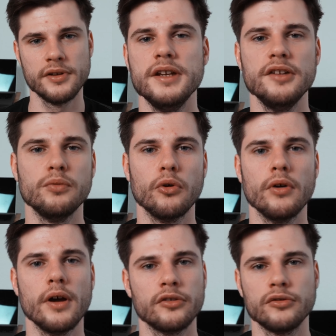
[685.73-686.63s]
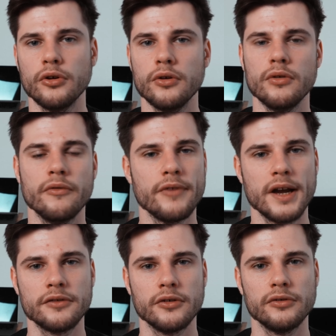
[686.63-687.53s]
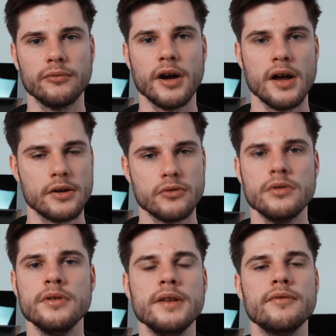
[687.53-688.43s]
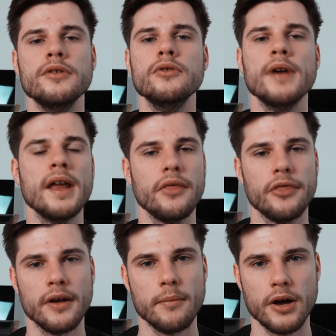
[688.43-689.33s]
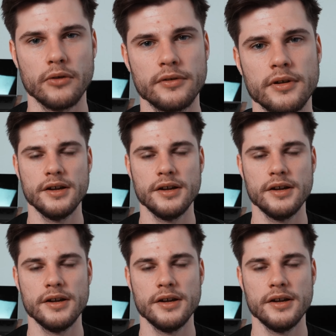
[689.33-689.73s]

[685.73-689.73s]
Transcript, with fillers: These were external factors why I couldn't even do anything about.